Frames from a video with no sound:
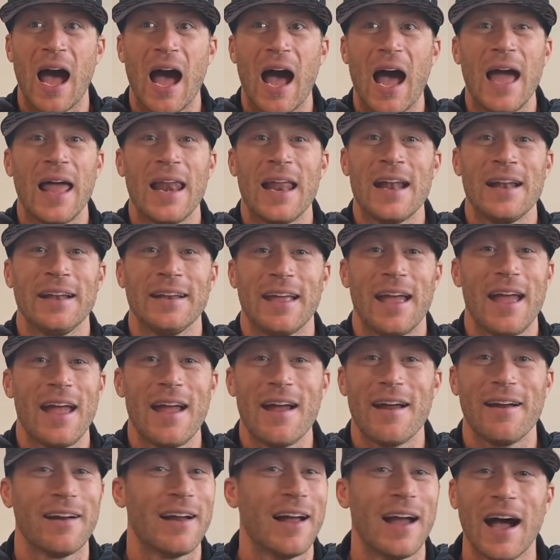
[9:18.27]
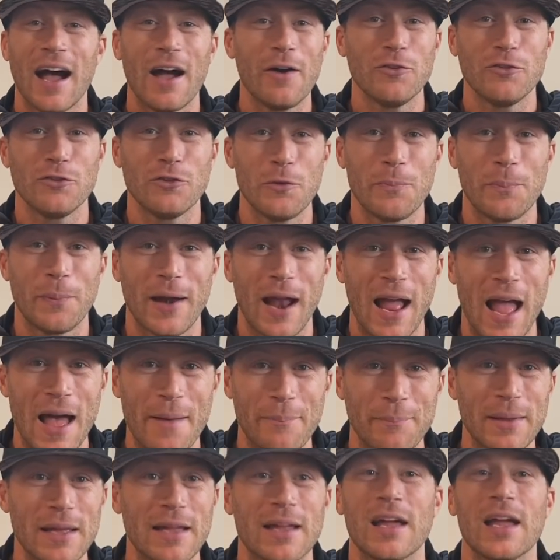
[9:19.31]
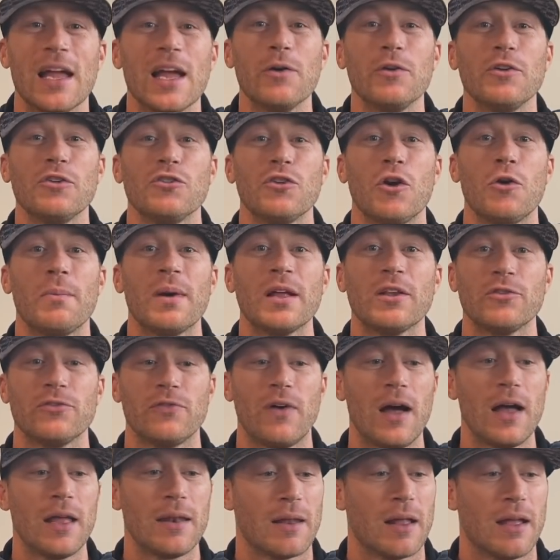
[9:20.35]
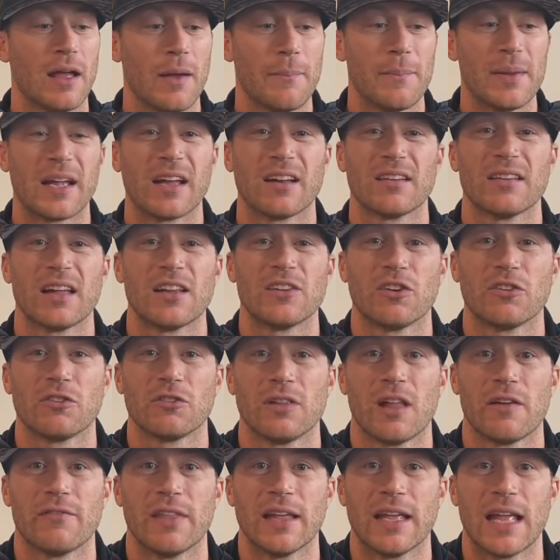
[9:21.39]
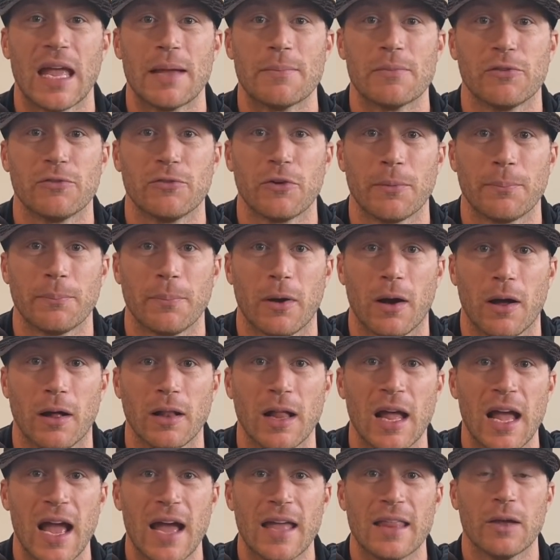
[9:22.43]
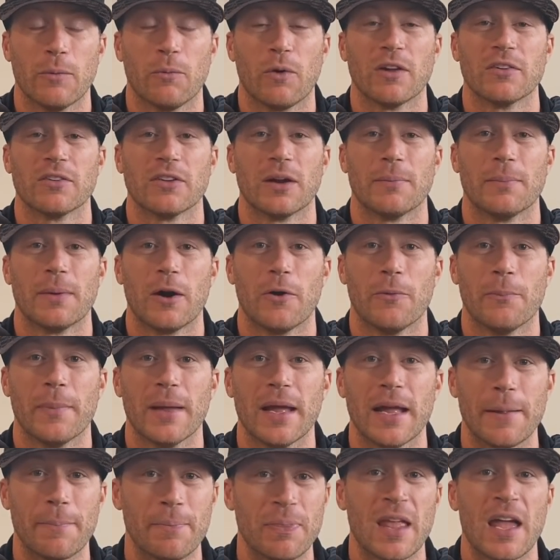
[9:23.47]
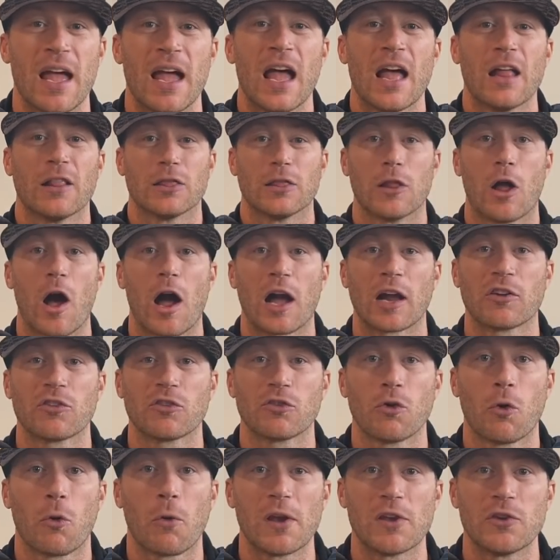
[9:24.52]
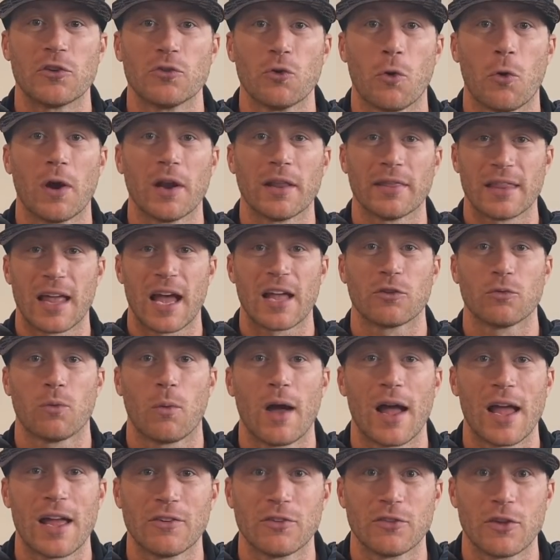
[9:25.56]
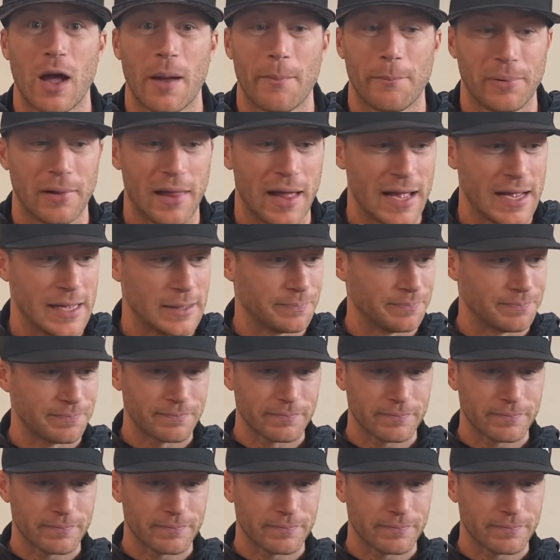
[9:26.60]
I didn't care. I was super happy. It was so much fun because I just loved the game of football and it wasn't about me. Long story short, that's why I stopped playing,